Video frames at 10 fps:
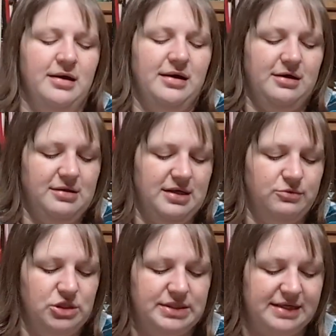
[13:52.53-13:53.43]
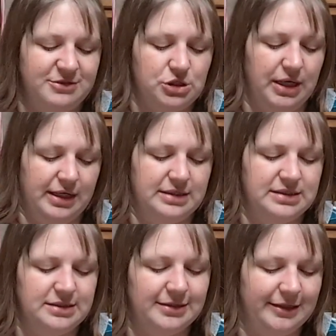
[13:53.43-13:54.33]
And then we just haven't drank it
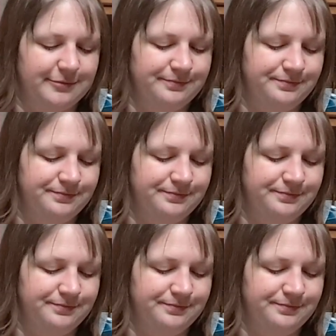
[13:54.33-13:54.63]
until now.